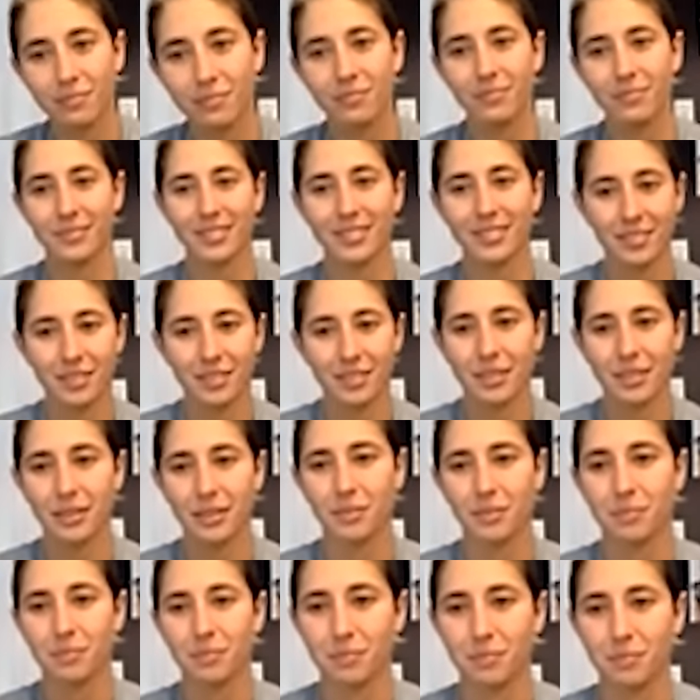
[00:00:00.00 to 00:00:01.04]

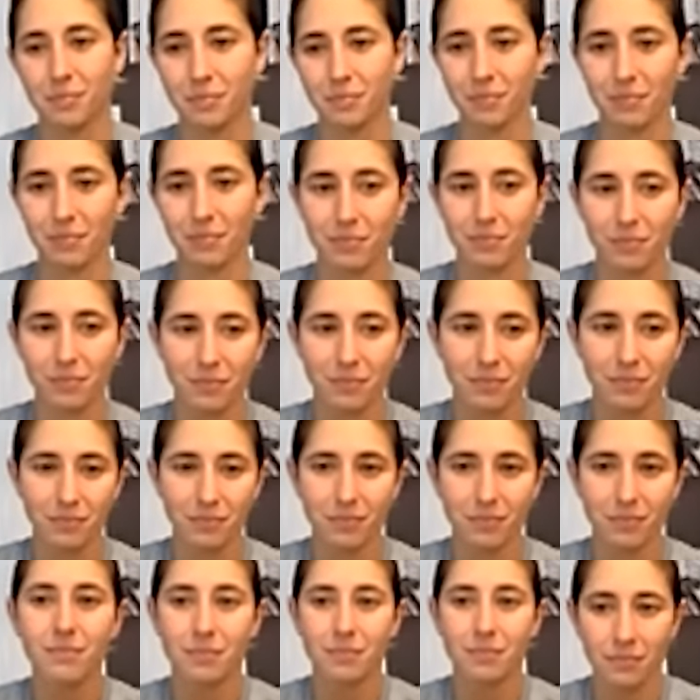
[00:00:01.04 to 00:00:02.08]

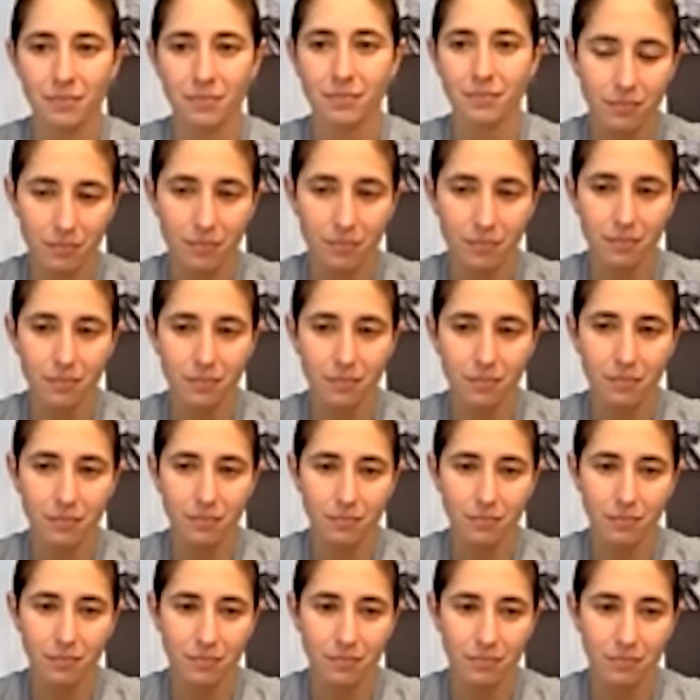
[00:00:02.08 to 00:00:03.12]

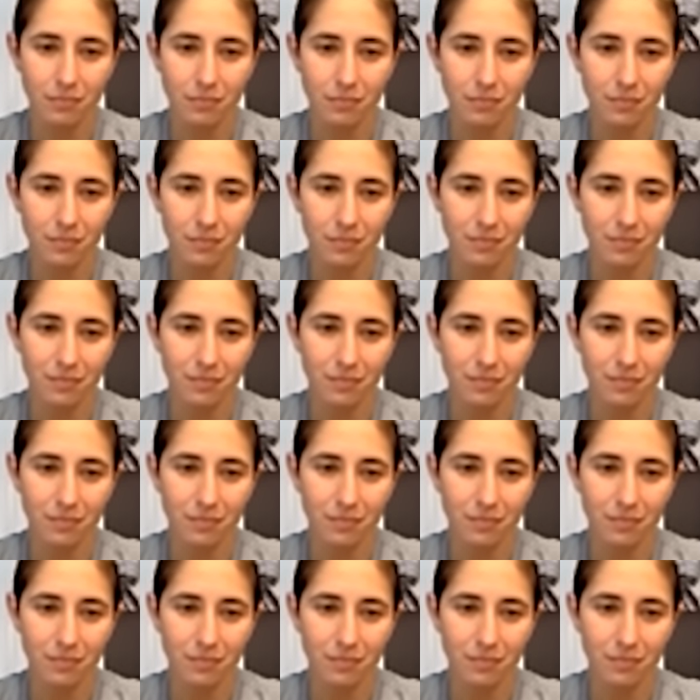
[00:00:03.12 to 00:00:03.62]
This person isn't speaking.